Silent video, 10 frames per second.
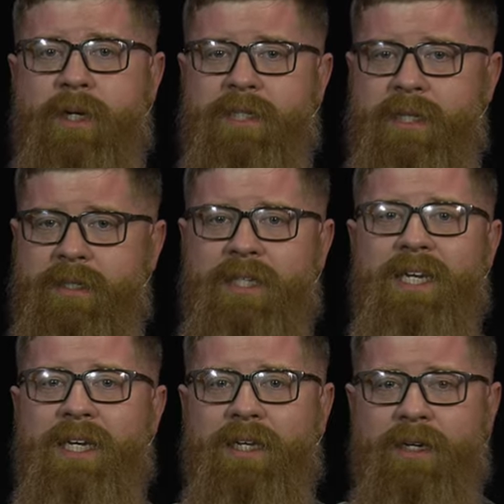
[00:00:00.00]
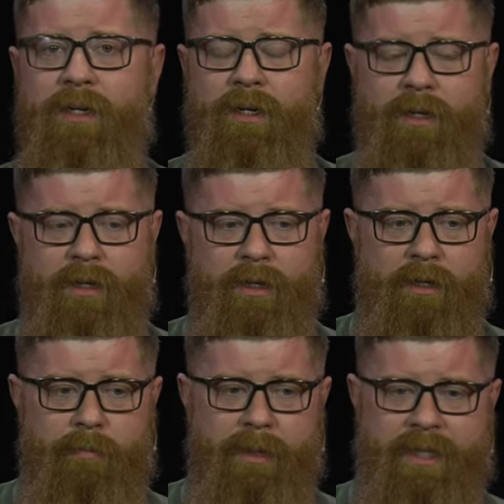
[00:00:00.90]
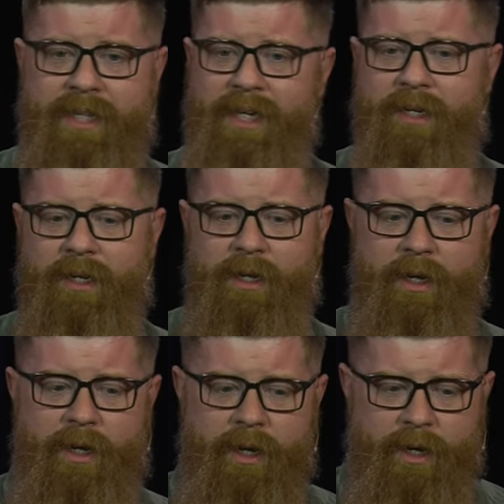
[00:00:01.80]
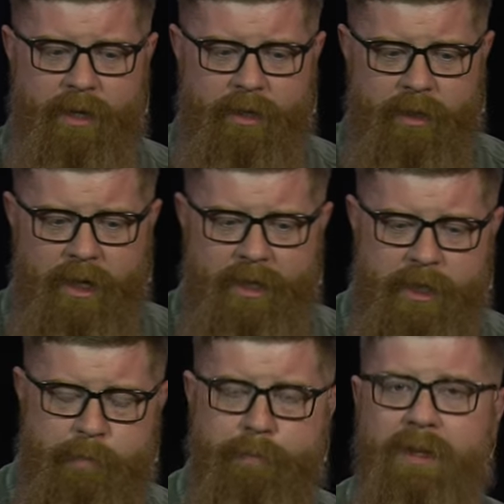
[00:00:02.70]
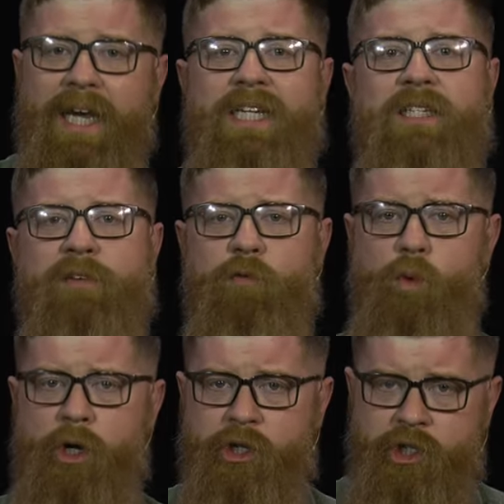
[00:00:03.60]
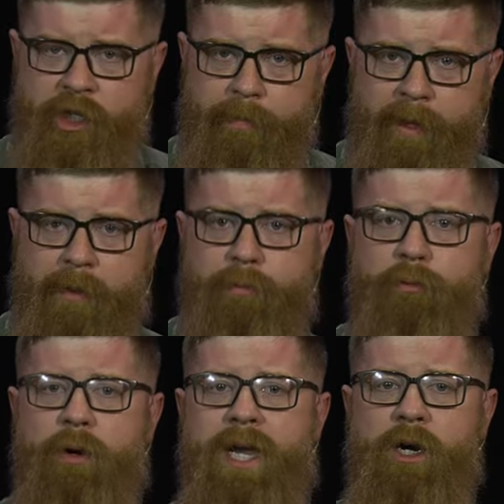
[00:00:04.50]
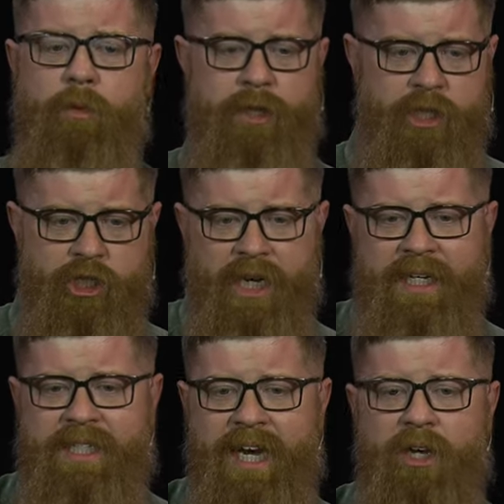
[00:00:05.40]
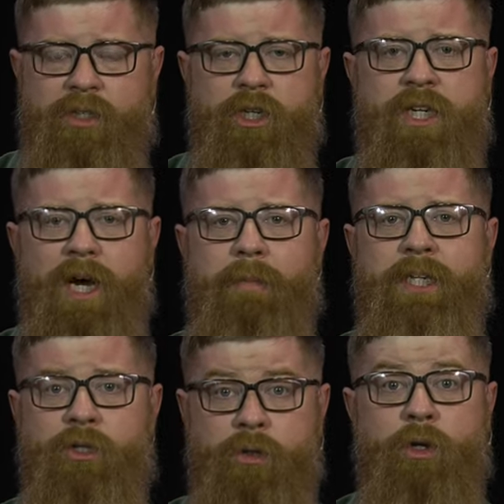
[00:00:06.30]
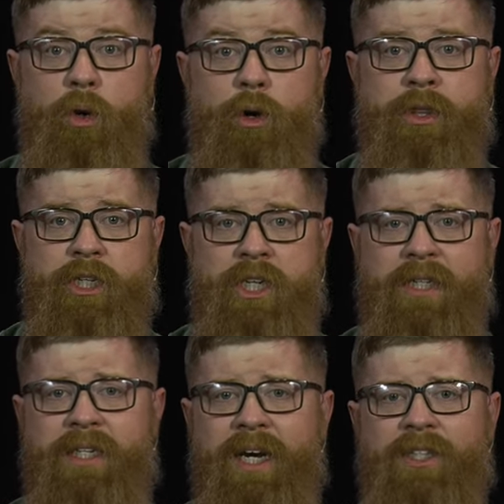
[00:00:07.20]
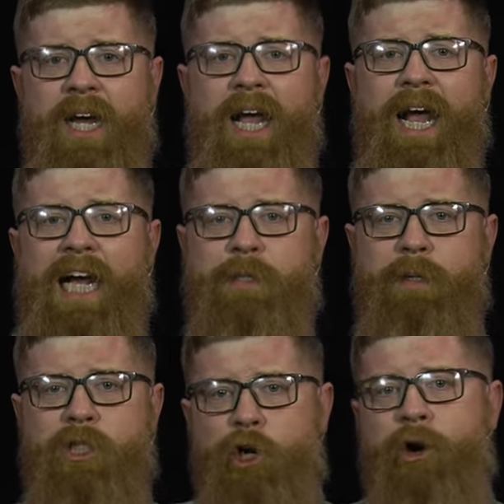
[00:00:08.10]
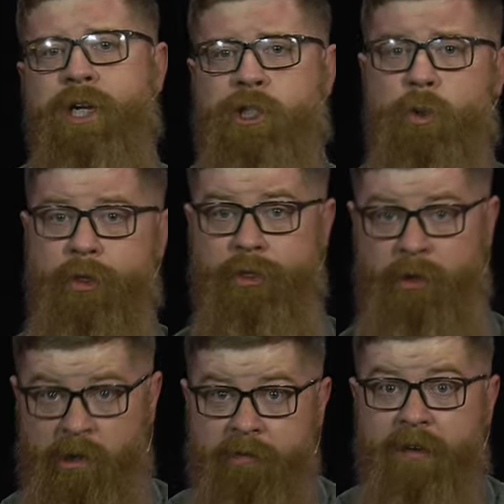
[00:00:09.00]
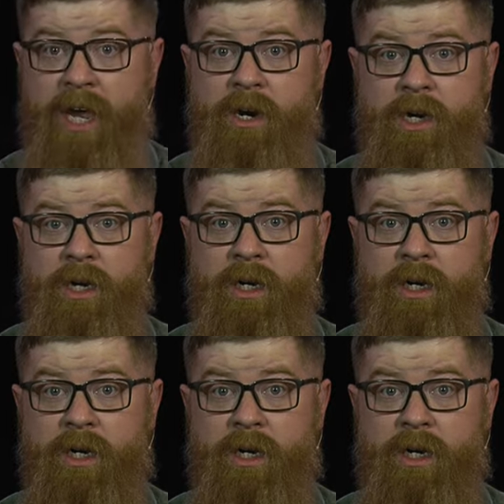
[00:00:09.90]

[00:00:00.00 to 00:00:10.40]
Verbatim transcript: what does he see? But that this place of worship and prayer where the Gentiles could come into, the court of the Gentiles, has been turned into a thoroughfare